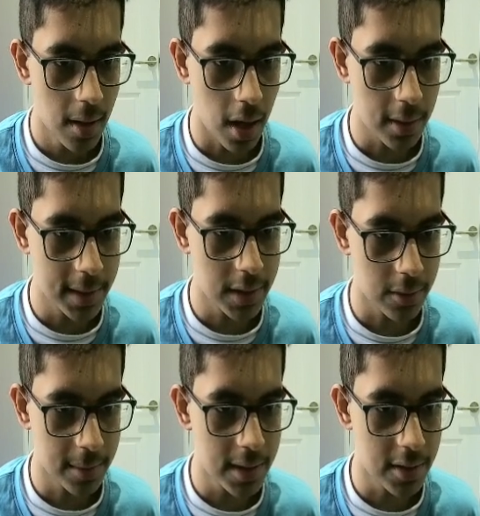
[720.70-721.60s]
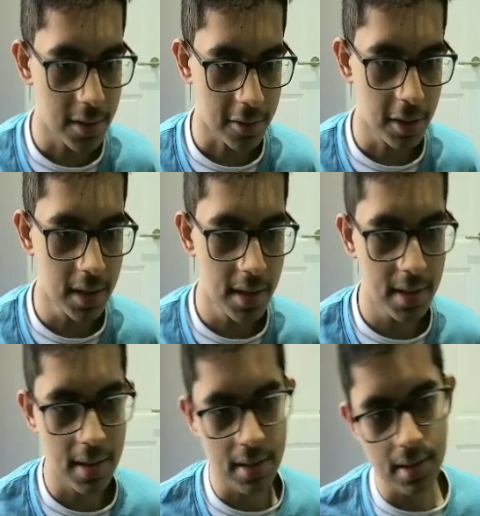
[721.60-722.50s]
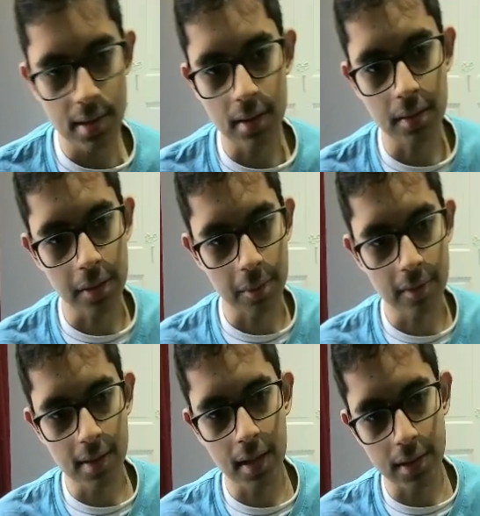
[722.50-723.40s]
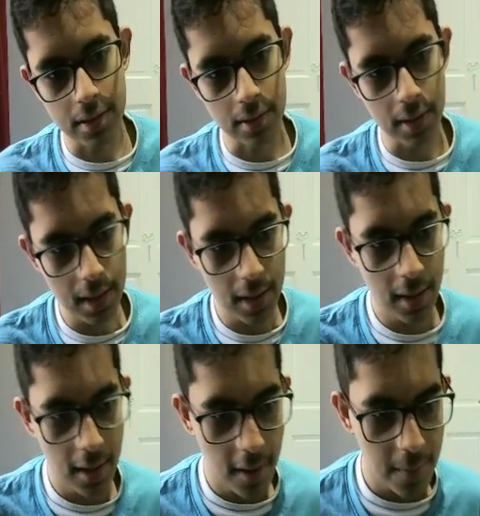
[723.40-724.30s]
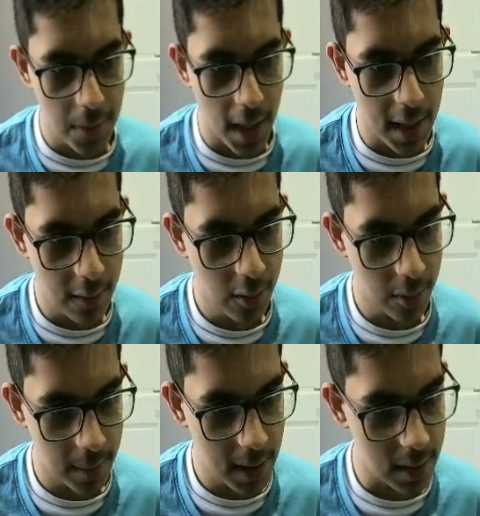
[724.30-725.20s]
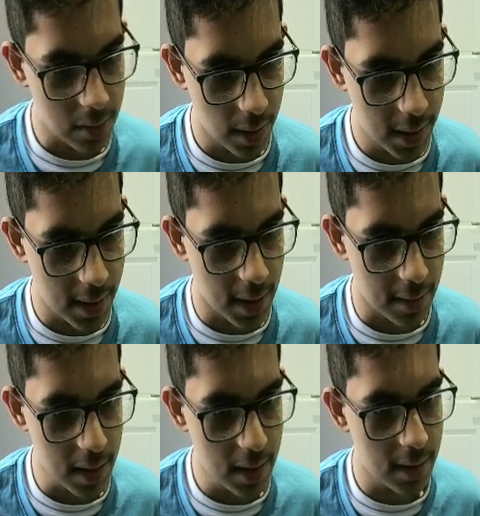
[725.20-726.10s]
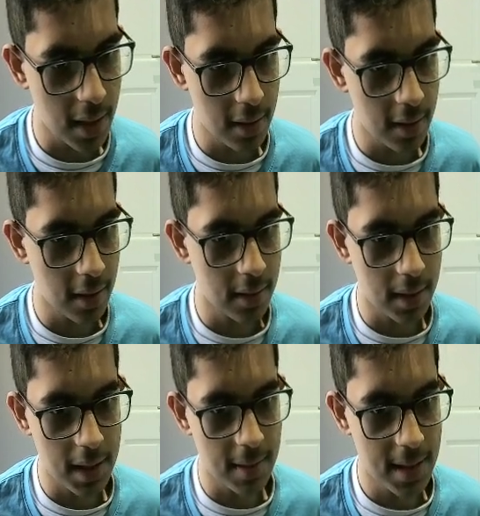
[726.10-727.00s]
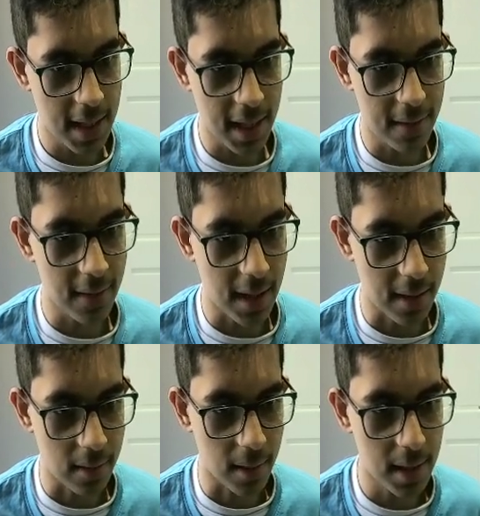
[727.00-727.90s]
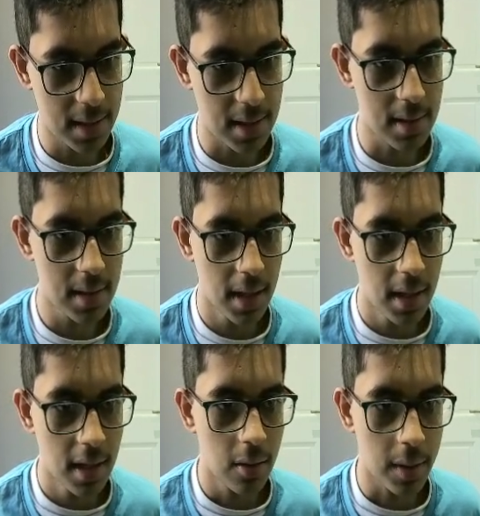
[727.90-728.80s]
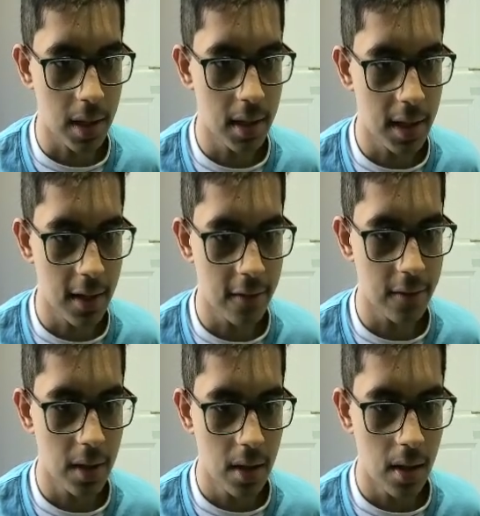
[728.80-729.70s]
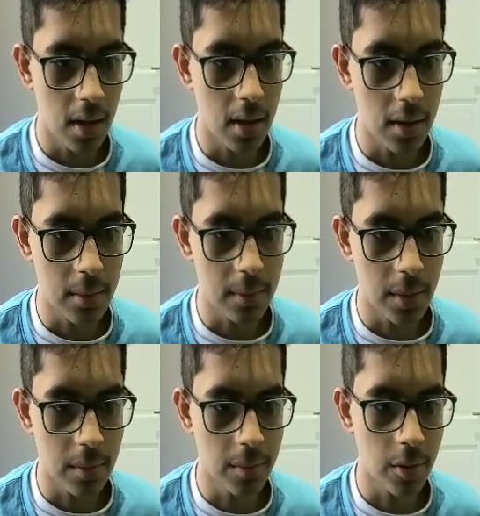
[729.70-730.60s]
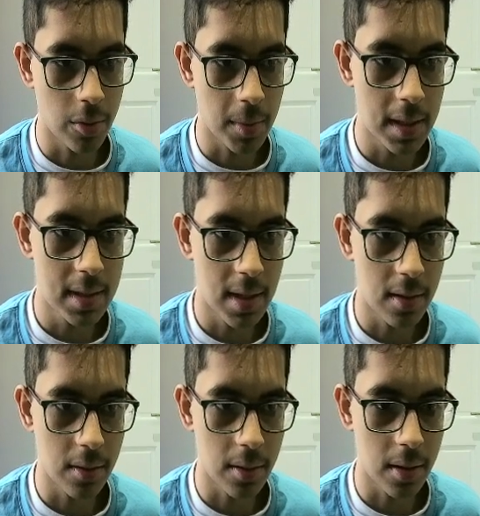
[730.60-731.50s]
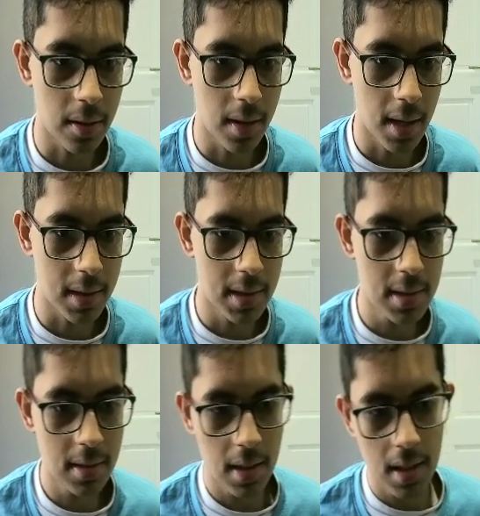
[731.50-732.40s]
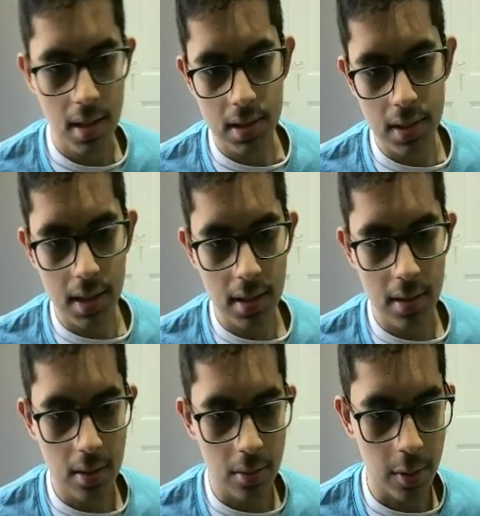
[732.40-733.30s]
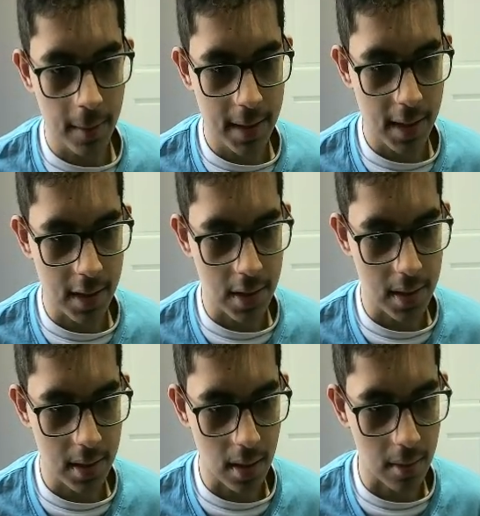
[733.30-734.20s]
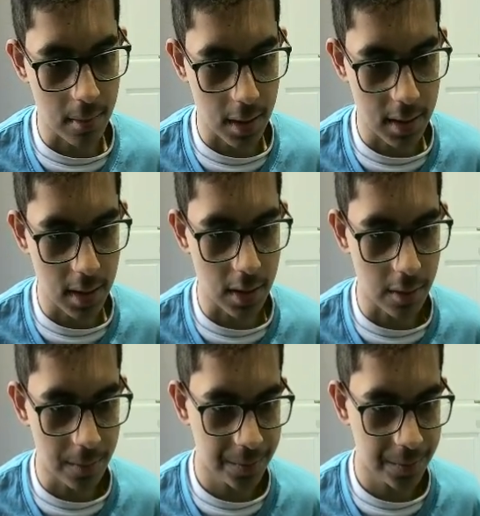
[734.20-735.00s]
Otherwise the repeat's just 1, since the previous letter is unique. And if the repeat is greater than limit, then that's basically invalid, right? Since we can't have more repeats than there are characters. So then we basically just continue.